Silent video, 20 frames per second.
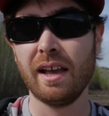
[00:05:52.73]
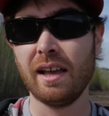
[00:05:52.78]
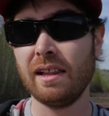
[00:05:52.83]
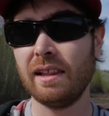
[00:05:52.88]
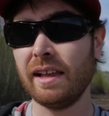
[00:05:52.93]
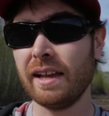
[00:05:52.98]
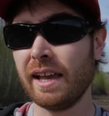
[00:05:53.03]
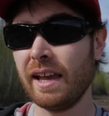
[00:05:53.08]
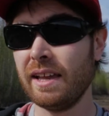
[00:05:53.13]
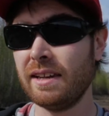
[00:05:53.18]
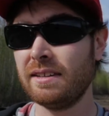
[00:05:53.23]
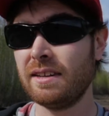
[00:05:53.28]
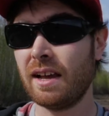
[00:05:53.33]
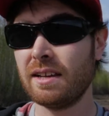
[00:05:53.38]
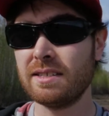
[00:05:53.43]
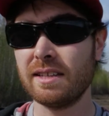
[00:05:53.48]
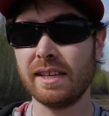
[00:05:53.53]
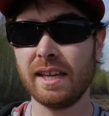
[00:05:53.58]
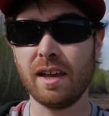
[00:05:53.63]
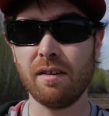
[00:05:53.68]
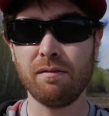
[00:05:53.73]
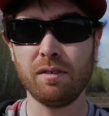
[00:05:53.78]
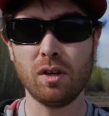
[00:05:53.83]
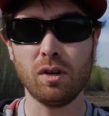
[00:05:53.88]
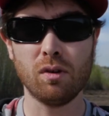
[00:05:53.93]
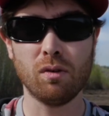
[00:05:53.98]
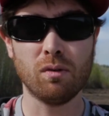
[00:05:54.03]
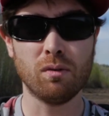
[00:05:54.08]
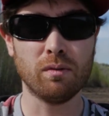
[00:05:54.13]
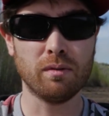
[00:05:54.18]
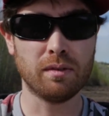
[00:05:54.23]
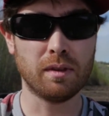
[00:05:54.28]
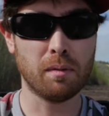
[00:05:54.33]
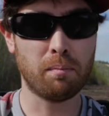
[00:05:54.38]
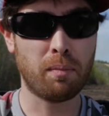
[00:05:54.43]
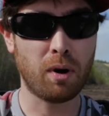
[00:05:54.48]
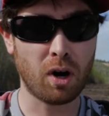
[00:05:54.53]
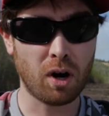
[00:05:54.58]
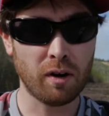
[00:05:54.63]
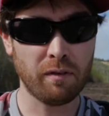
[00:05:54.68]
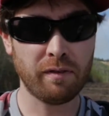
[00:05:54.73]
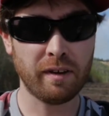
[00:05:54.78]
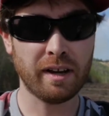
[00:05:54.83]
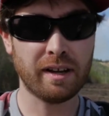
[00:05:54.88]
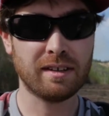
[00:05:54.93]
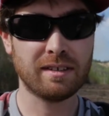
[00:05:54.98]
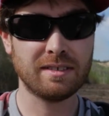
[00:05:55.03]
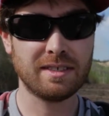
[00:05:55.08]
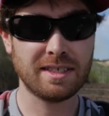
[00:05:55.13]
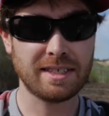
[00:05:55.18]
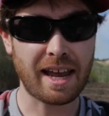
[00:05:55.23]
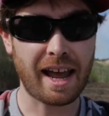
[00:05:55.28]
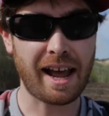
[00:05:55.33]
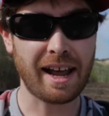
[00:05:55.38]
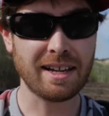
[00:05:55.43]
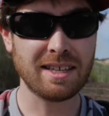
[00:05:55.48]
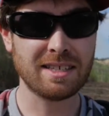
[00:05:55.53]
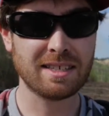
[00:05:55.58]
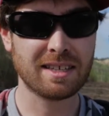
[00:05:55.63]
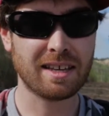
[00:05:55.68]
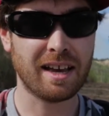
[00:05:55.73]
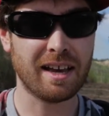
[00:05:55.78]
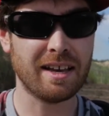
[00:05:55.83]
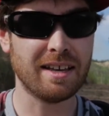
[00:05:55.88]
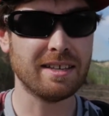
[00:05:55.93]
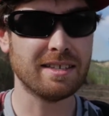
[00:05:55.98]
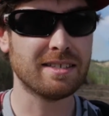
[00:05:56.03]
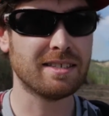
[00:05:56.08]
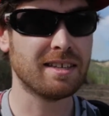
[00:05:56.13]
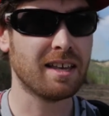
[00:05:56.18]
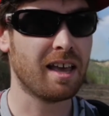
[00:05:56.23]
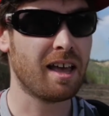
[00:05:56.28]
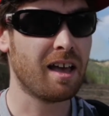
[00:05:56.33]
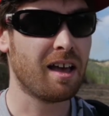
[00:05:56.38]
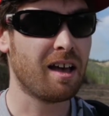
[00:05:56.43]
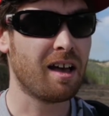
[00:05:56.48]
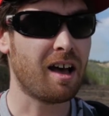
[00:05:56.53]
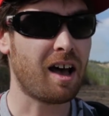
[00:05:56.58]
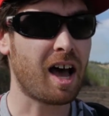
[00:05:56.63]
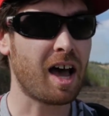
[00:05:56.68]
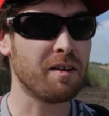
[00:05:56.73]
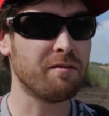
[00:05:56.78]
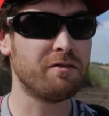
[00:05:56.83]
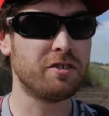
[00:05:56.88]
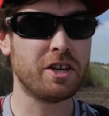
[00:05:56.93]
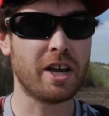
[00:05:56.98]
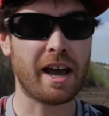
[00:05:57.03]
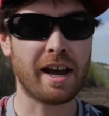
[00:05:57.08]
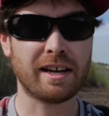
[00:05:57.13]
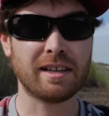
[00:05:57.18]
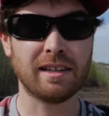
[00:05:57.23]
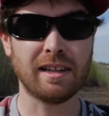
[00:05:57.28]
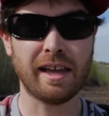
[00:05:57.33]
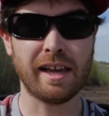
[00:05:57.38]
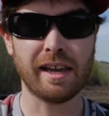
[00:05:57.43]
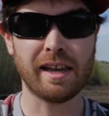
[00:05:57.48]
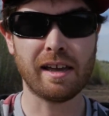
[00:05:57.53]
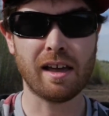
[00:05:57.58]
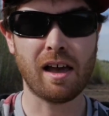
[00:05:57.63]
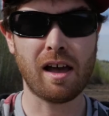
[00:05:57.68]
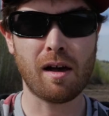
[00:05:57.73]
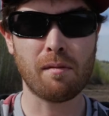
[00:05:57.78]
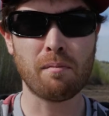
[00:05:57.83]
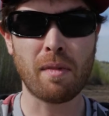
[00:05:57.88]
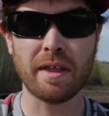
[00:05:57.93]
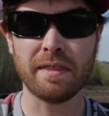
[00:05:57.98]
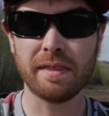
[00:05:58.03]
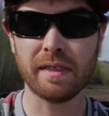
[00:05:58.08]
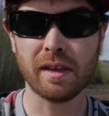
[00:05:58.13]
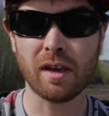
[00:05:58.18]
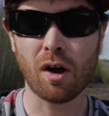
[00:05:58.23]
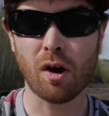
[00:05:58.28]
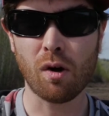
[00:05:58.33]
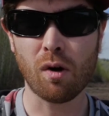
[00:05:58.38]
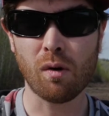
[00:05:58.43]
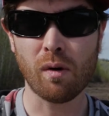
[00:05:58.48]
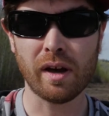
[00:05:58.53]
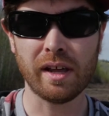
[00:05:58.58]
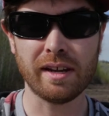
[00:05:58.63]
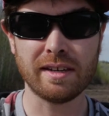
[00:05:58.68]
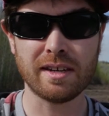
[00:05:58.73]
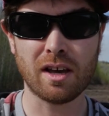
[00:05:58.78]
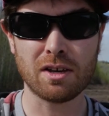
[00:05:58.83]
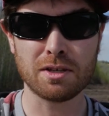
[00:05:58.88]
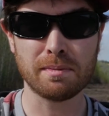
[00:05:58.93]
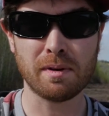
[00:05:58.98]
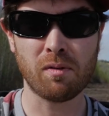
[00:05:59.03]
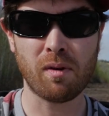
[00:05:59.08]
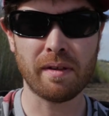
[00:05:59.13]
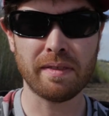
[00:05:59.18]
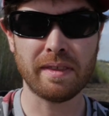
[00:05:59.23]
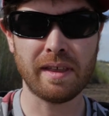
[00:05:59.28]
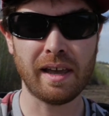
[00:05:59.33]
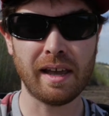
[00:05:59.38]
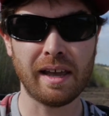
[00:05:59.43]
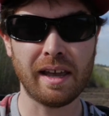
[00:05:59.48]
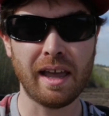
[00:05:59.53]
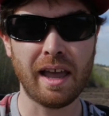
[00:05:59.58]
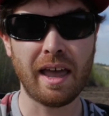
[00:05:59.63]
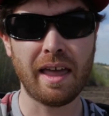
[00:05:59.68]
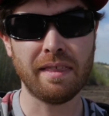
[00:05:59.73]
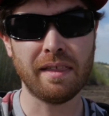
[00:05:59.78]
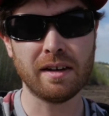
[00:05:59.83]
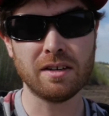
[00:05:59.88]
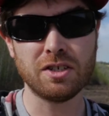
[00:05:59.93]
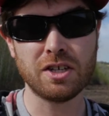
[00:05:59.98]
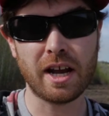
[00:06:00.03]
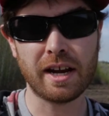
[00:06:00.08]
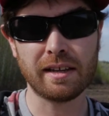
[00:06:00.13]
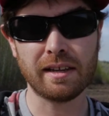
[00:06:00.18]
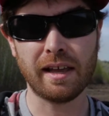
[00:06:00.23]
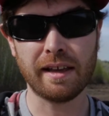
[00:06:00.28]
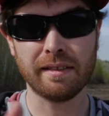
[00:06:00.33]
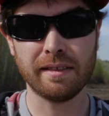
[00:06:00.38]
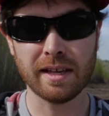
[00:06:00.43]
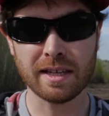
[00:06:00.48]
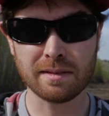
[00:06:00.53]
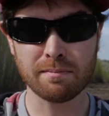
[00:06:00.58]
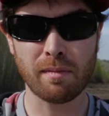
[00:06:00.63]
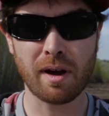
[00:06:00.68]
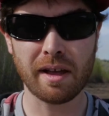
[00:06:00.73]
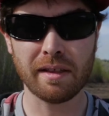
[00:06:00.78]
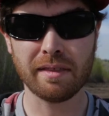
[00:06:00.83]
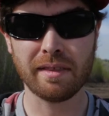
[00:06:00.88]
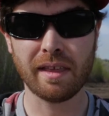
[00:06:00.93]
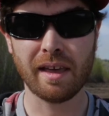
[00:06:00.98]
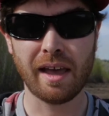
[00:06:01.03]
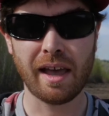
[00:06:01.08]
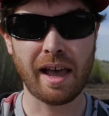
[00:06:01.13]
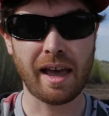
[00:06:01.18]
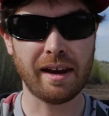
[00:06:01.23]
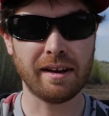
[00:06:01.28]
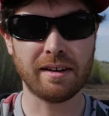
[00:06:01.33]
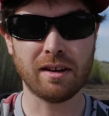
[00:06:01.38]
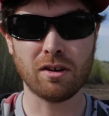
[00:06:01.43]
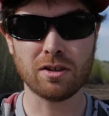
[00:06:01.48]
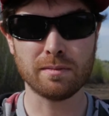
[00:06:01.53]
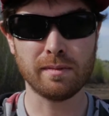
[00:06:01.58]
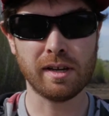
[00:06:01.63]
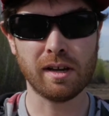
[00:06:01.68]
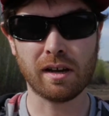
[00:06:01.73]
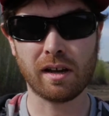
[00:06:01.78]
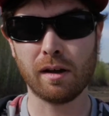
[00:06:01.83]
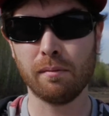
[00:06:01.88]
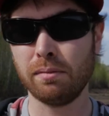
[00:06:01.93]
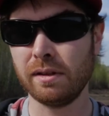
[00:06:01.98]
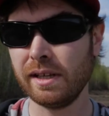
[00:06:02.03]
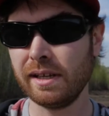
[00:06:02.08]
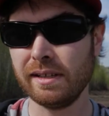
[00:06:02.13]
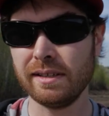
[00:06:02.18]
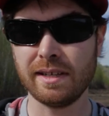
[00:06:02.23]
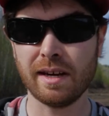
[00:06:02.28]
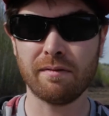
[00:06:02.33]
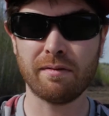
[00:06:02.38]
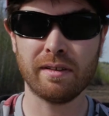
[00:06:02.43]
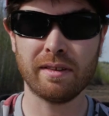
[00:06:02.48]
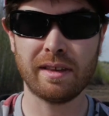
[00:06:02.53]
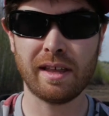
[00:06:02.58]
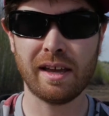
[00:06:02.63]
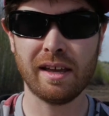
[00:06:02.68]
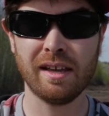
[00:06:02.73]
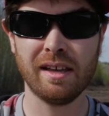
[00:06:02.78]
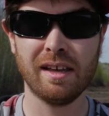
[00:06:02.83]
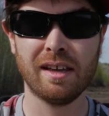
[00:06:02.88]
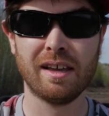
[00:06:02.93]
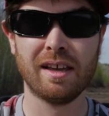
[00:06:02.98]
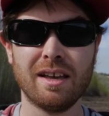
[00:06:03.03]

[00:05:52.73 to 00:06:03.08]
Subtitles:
Like it doesn't give you the perfect stats because I've checked like a month ago and it tells me one thing, then checked like this month and it tells me a completely different thing.